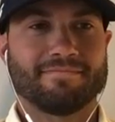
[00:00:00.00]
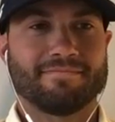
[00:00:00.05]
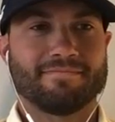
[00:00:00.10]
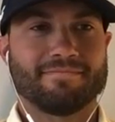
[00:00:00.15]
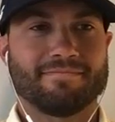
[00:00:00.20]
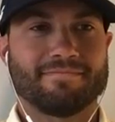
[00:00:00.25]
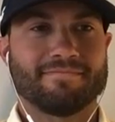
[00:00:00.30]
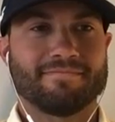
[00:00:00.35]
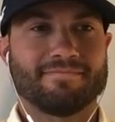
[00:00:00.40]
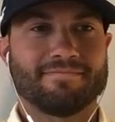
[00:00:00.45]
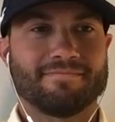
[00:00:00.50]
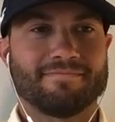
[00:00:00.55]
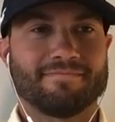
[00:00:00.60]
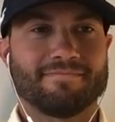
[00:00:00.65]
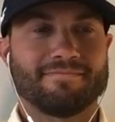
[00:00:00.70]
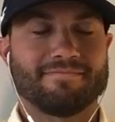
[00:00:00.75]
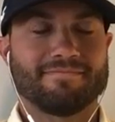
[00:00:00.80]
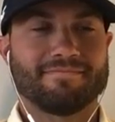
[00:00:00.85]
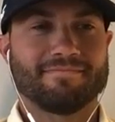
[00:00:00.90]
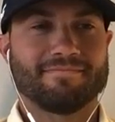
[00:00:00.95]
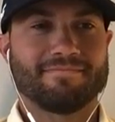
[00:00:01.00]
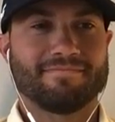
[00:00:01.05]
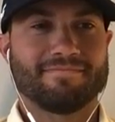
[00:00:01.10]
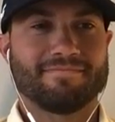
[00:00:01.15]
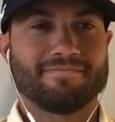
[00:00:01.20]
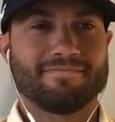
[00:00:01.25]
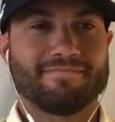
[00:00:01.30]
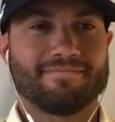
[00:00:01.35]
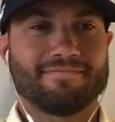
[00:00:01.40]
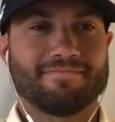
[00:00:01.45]

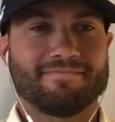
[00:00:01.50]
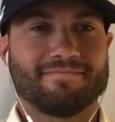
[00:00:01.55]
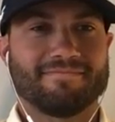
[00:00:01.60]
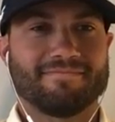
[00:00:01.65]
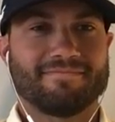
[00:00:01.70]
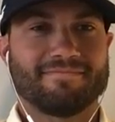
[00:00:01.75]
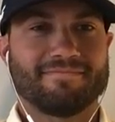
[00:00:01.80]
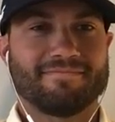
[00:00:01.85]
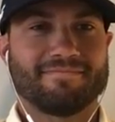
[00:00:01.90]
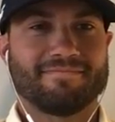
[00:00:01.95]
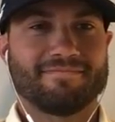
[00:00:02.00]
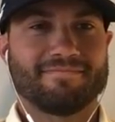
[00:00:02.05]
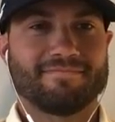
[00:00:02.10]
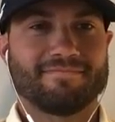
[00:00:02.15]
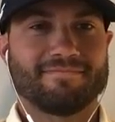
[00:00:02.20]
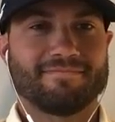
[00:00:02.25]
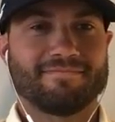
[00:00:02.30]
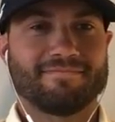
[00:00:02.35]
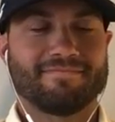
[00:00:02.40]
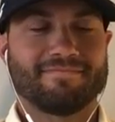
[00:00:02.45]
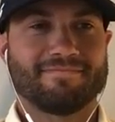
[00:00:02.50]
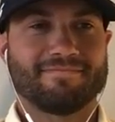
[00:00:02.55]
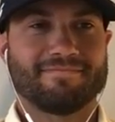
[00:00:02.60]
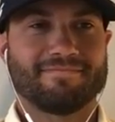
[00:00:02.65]
(silent)